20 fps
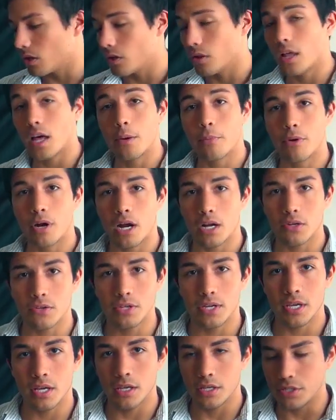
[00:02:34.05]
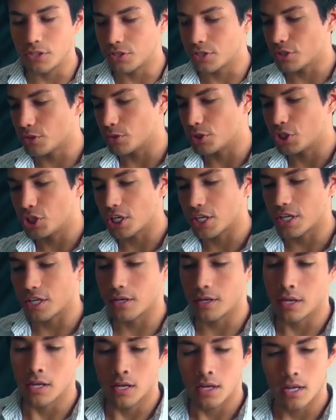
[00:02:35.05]
A lot of broccoli, use this for chicken.
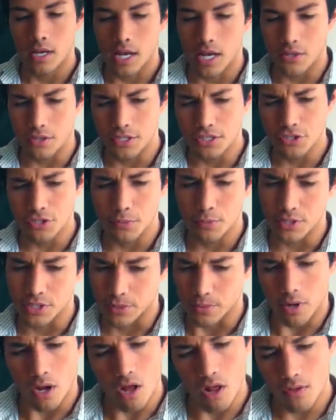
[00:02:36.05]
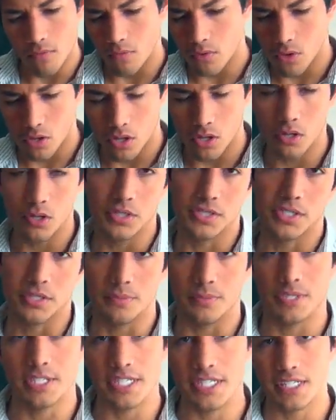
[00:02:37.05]
I usually put some olive oil and
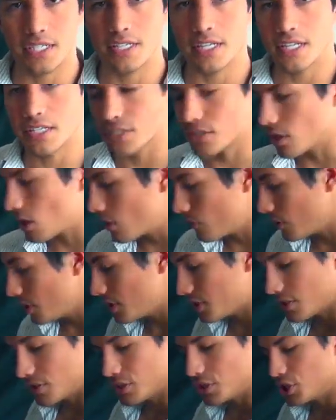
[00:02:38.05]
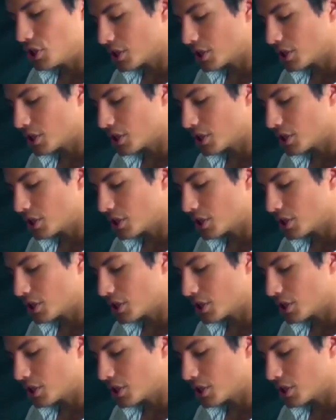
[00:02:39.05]
some seasonings on this and the